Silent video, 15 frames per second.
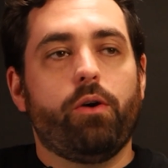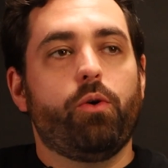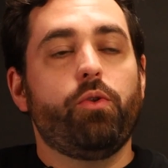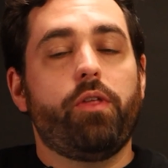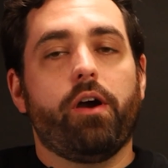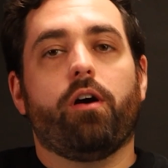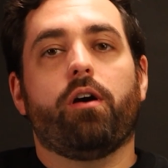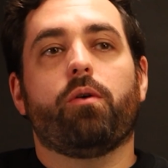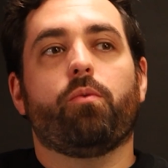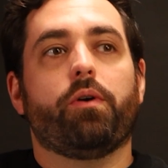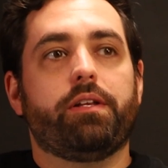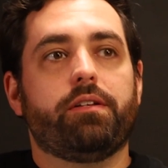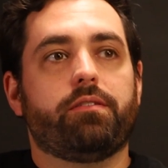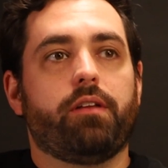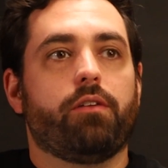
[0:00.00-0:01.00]
who they are, what
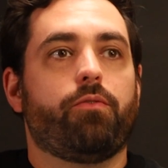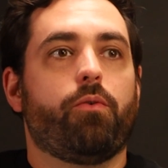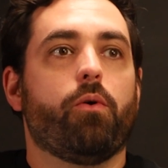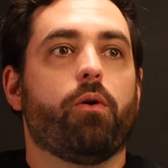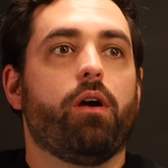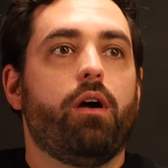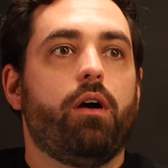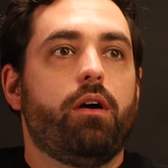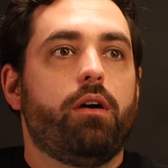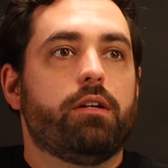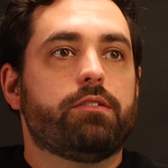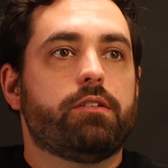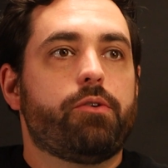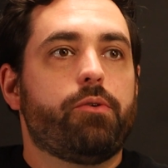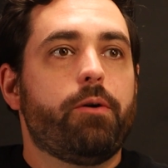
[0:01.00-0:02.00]
they stand for,
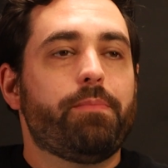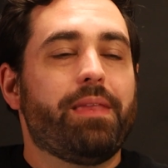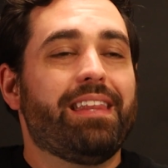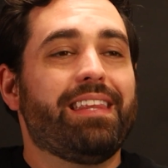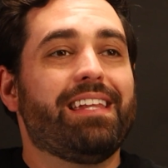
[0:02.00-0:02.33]
etc. And